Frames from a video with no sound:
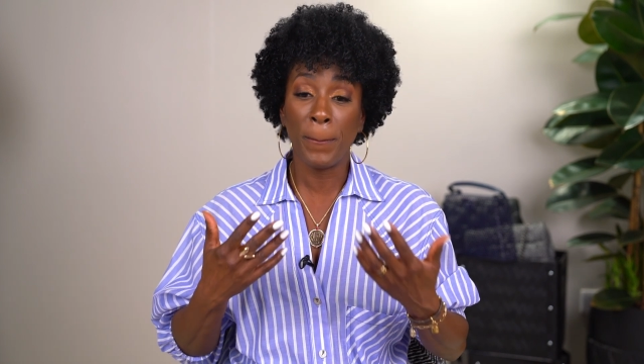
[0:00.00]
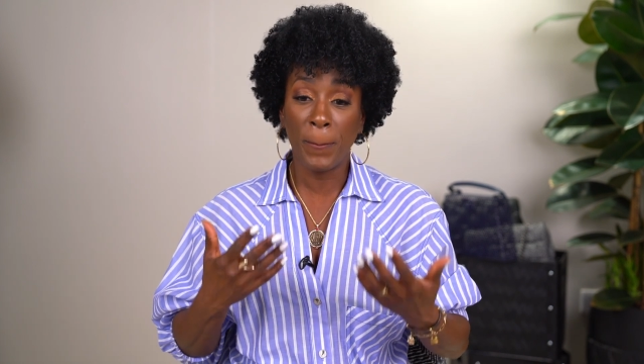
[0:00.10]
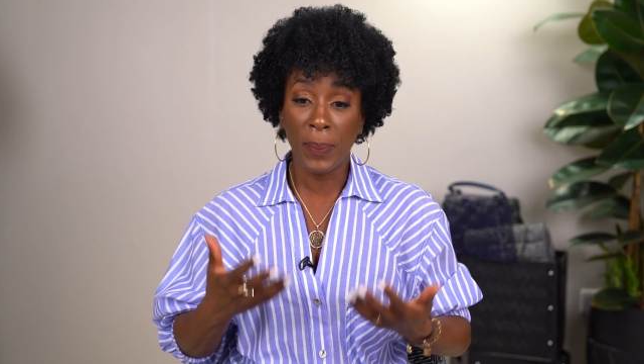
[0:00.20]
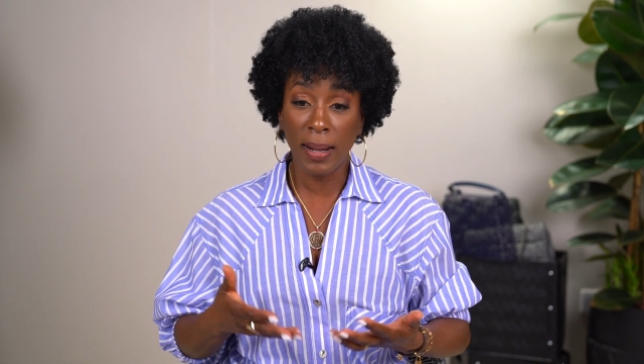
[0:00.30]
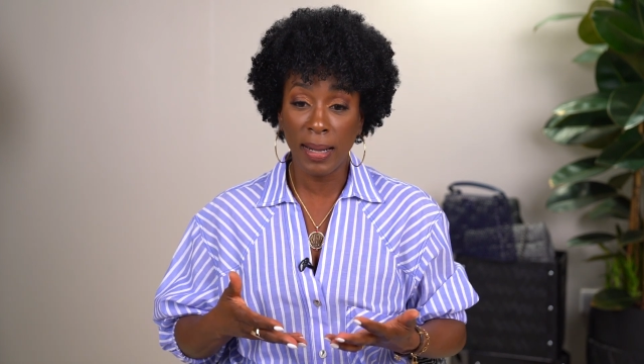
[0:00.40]

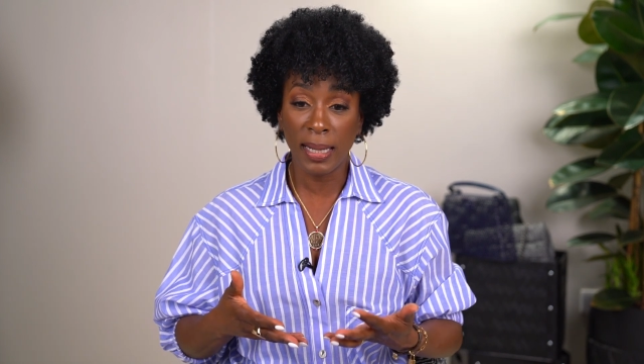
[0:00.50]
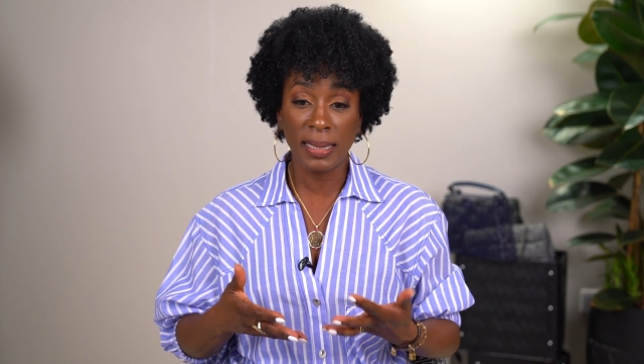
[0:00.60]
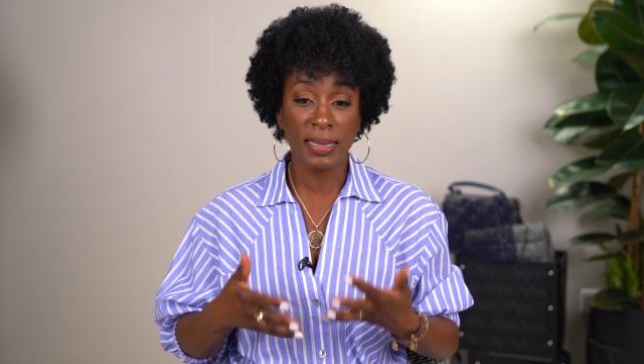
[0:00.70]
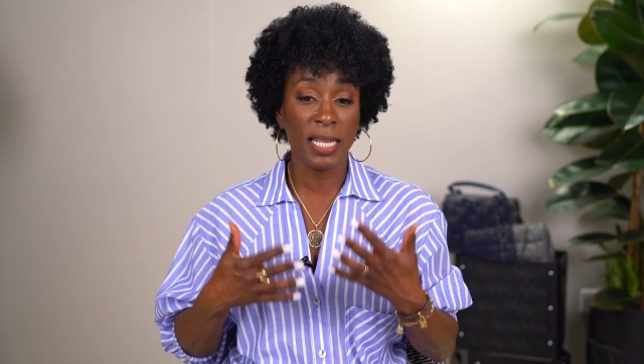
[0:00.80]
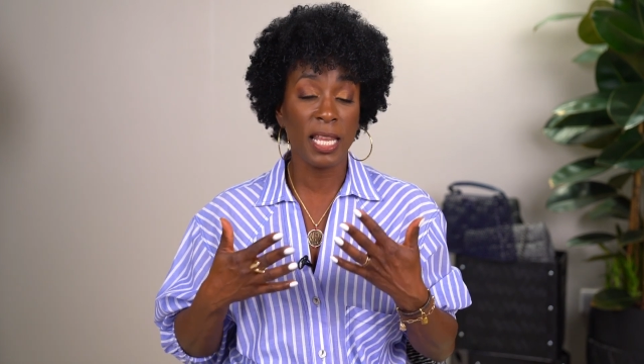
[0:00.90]

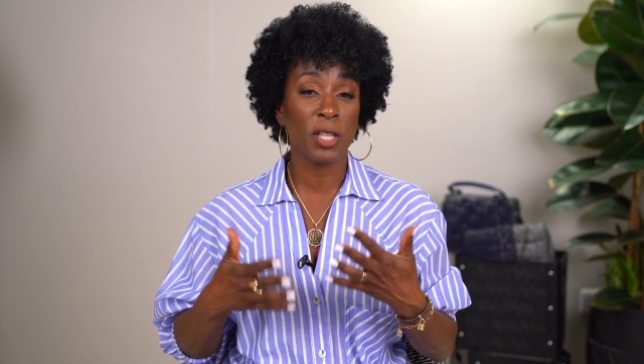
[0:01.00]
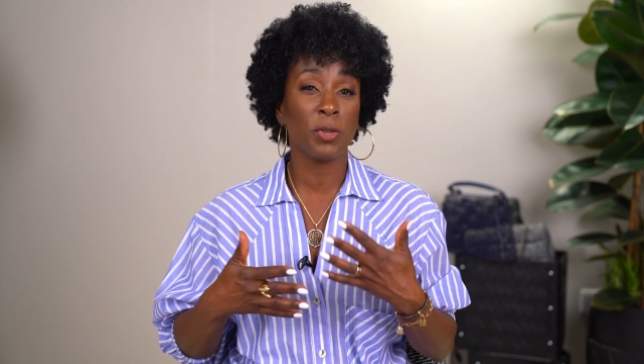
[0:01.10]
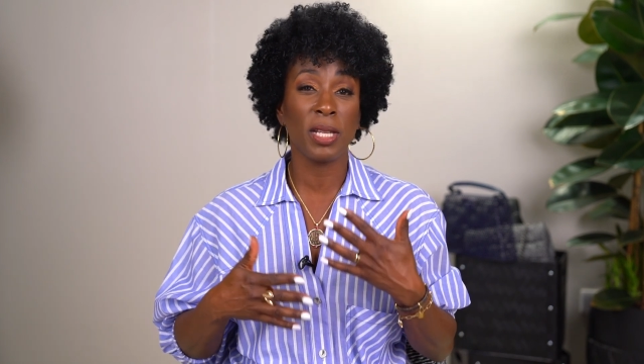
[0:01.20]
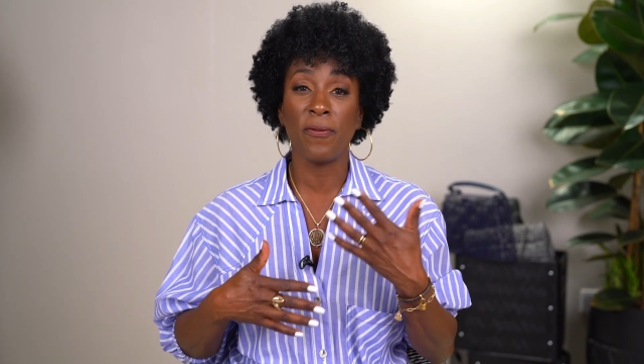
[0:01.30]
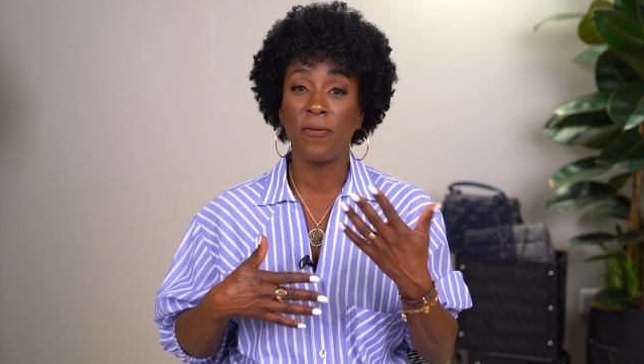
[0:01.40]
bonds and that
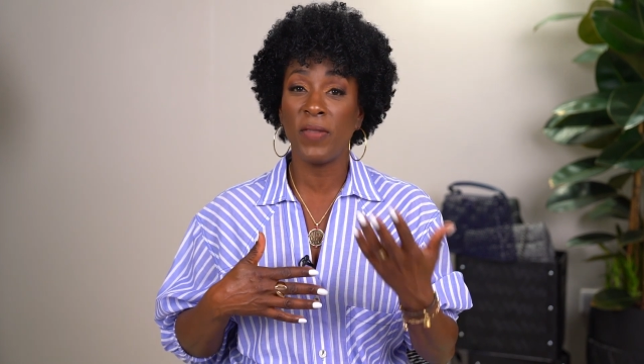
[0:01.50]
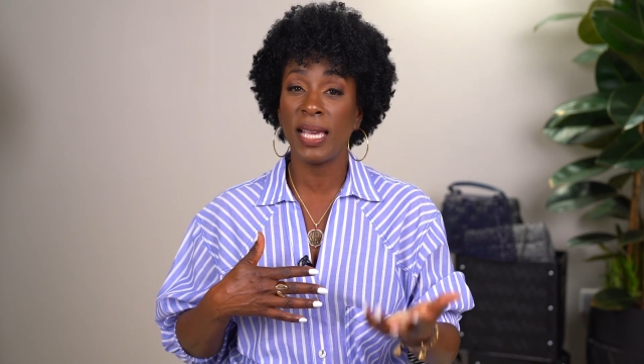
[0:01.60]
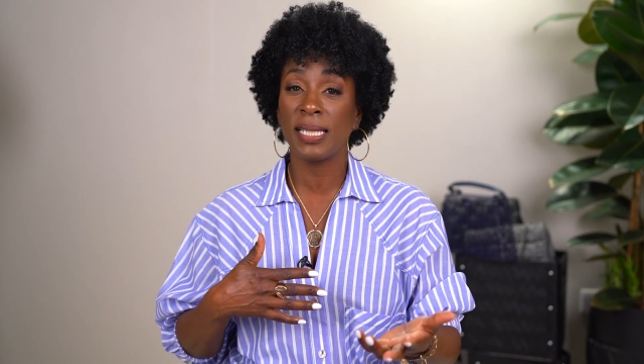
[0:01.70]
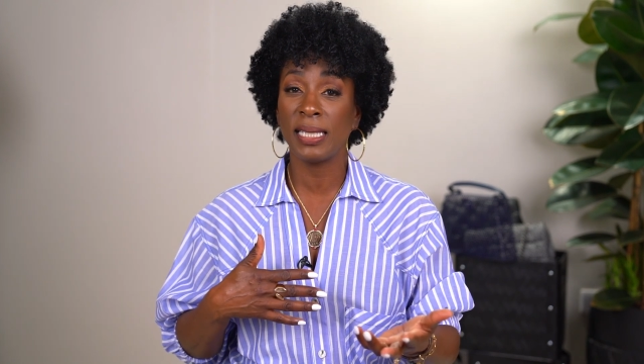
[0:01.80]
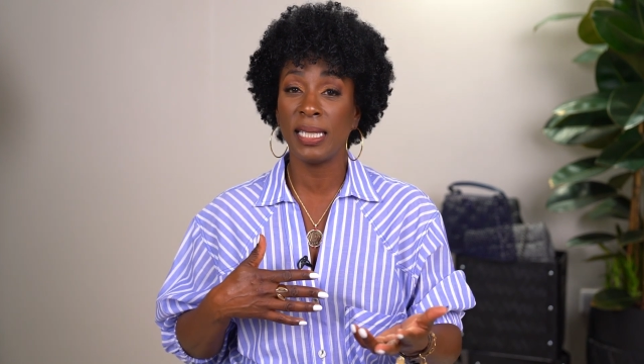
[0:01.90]
sort of
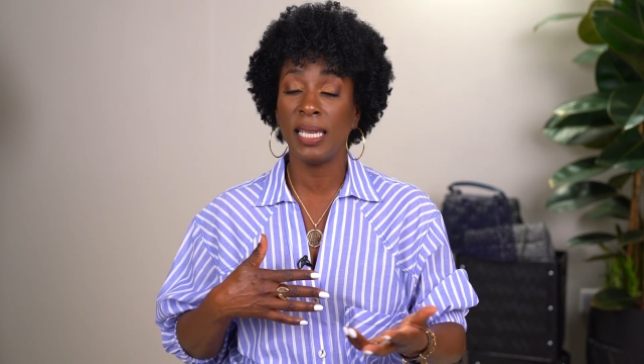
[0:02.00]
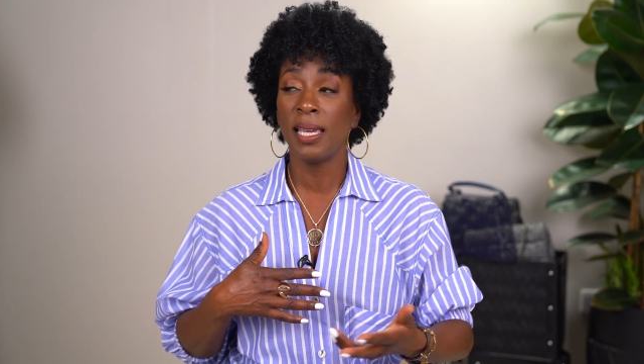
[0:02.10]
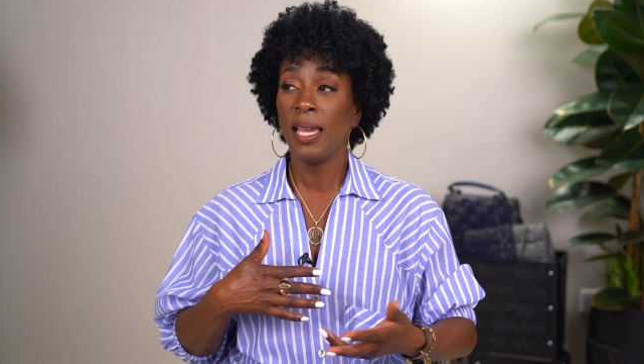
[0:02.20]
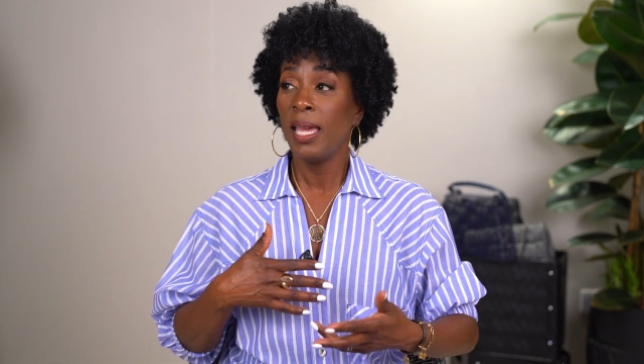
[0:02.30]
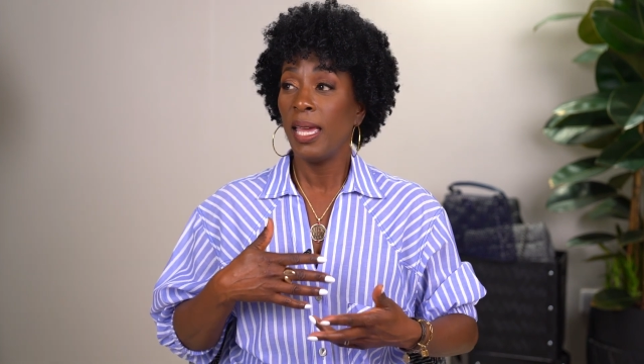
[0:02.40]

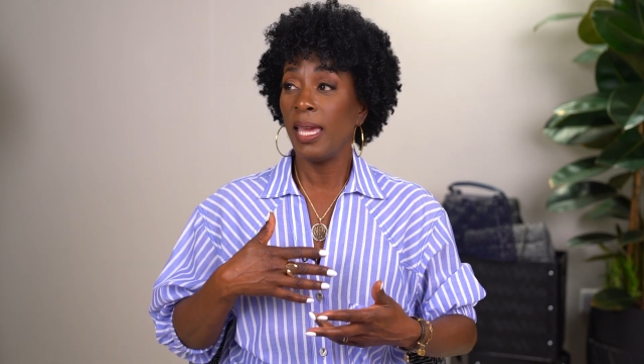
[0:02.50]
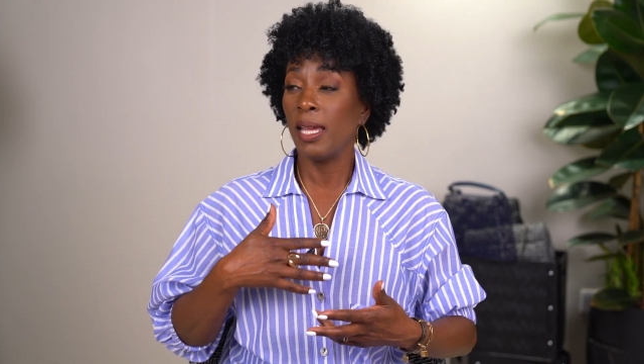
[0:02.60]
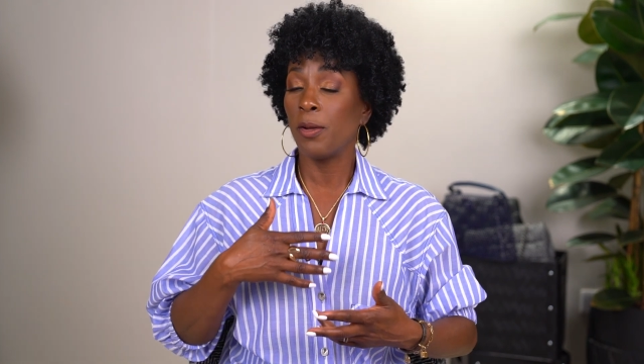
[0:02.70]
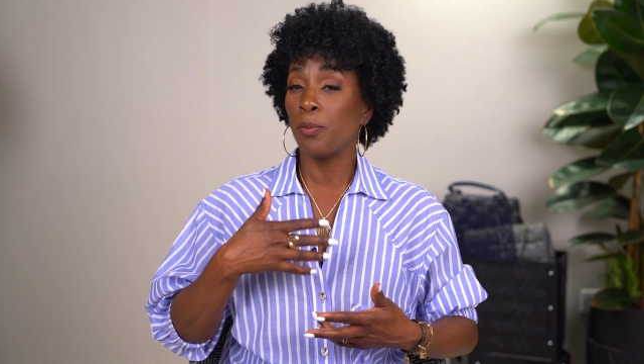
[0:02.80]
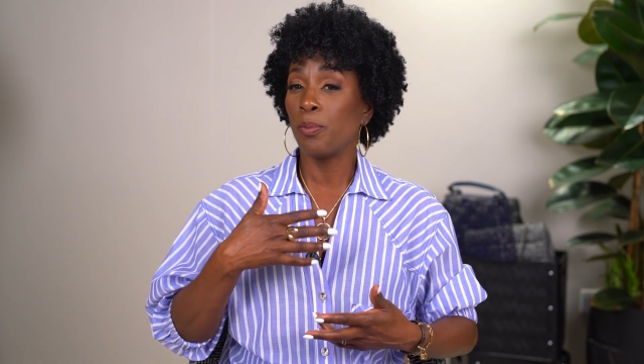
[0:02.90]
investing
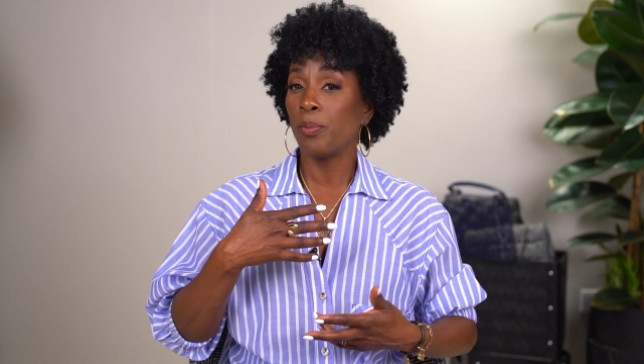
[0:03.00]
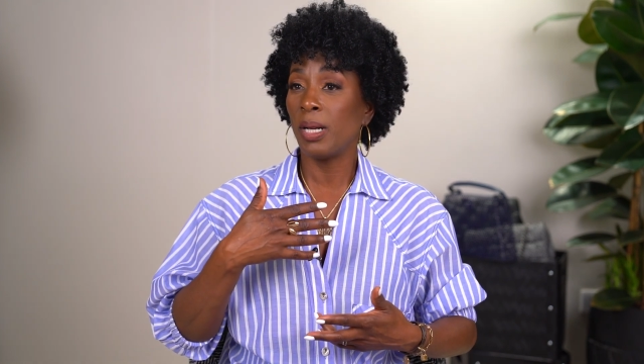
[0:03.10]
and